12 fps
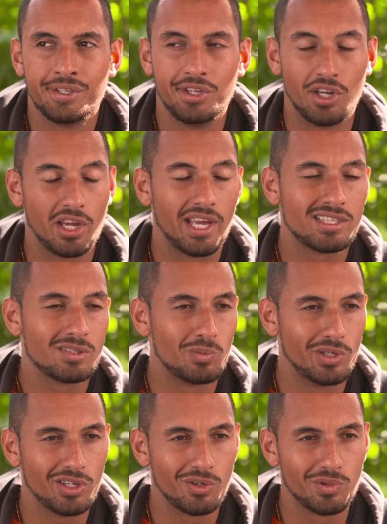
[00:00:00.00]
you know, get some
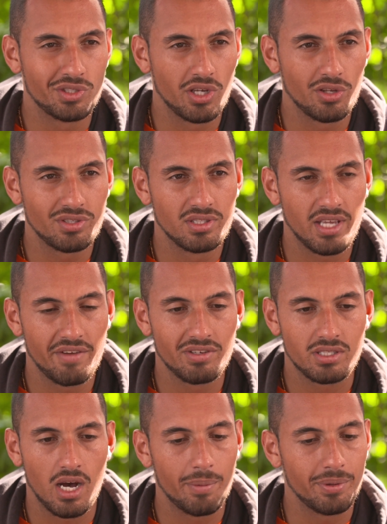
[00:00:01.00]
really good results in
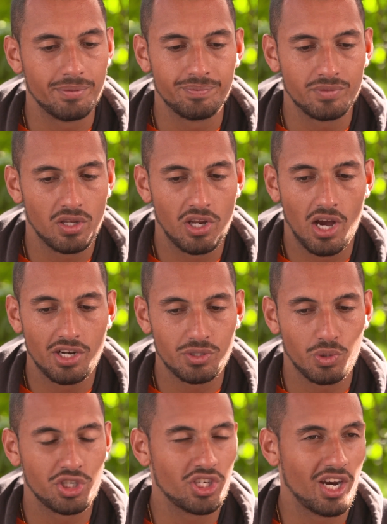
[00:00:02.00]
Davis Cup. And, you know, I
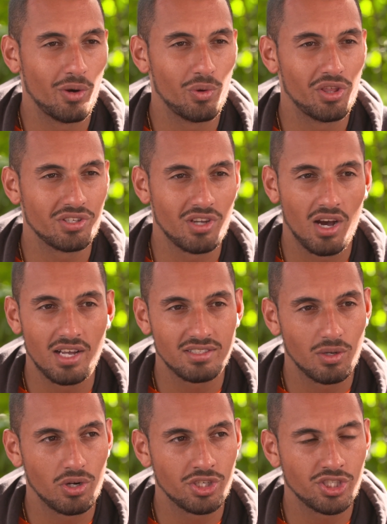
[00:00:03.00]
just want to share it with those guys.
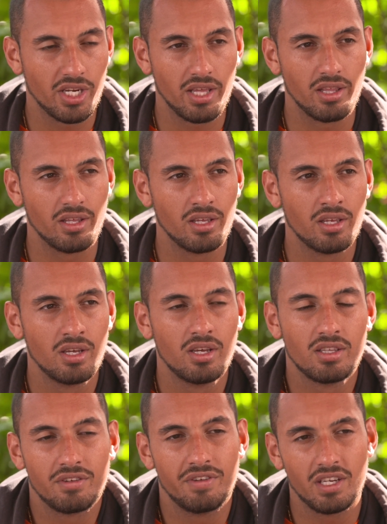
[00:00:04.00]
I want to share the
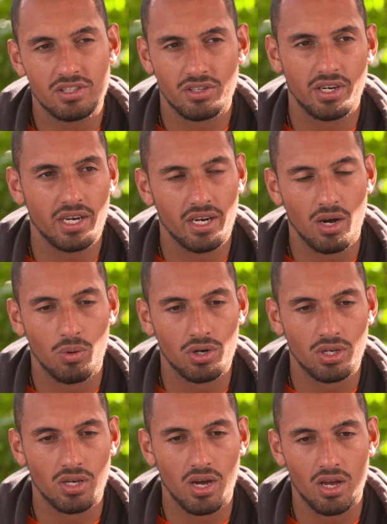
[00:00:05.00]
victory, and I
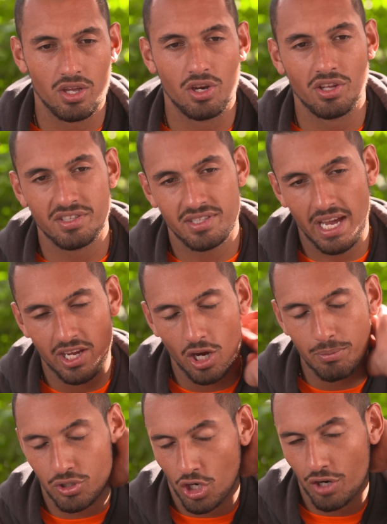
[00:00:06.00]
want to, you know, to take
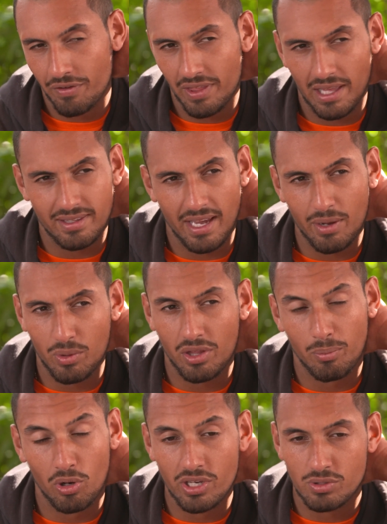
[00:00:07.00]
home the trophy that day with
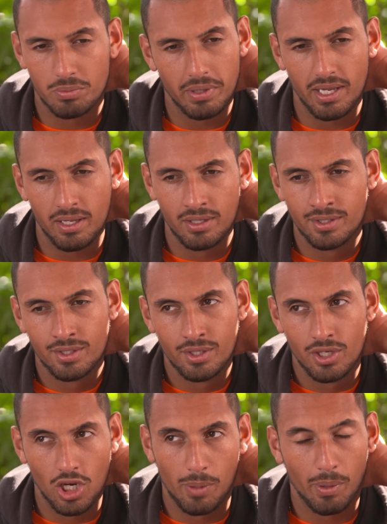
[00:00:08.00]
the boys would be,
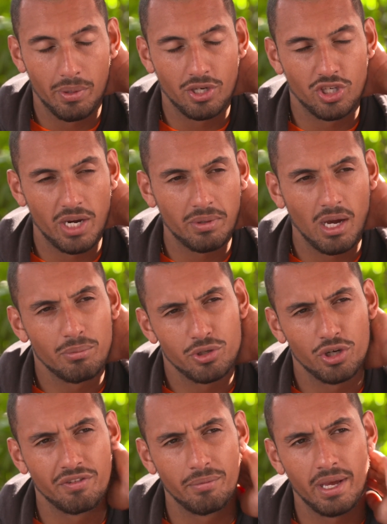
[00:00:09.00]
you know, probably a dream come
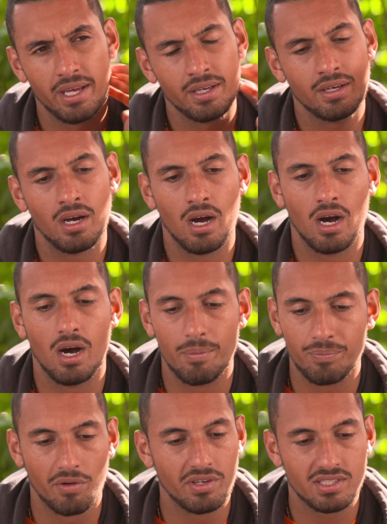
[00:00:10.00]
true for me.
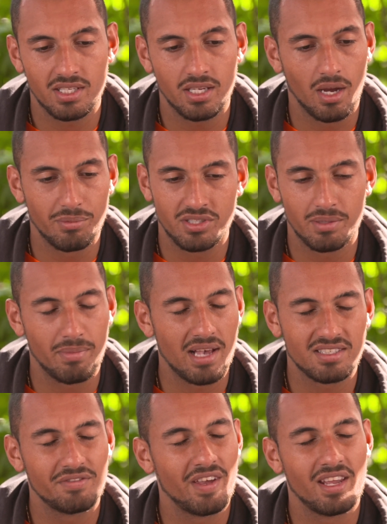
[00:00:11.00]
Obviously, I'm just a
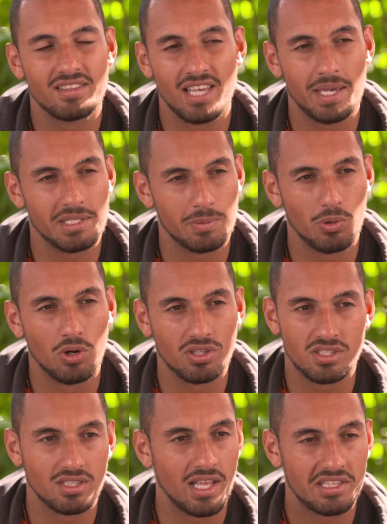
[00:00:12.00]
massive fan of team
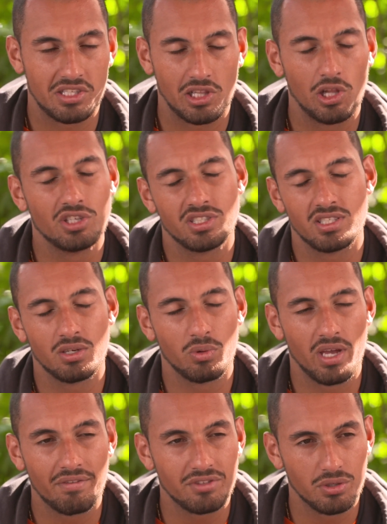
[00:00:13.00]
sports, and that's the closest thing
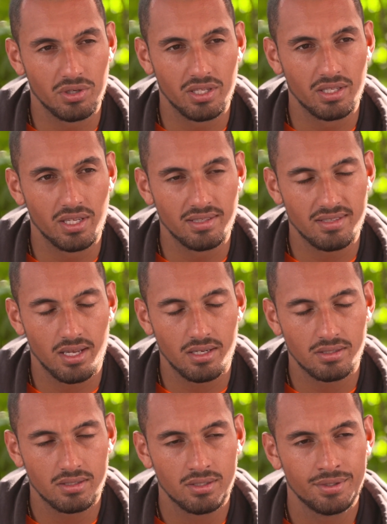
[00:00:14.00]
we have to it in
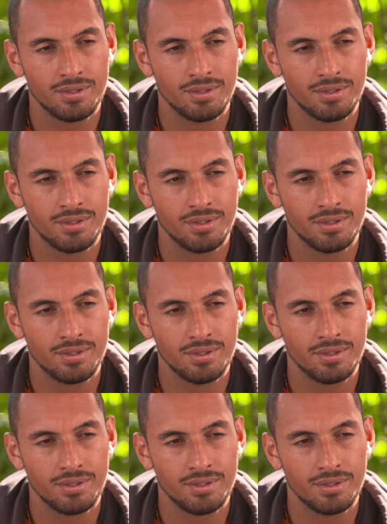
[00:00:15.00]
tennis.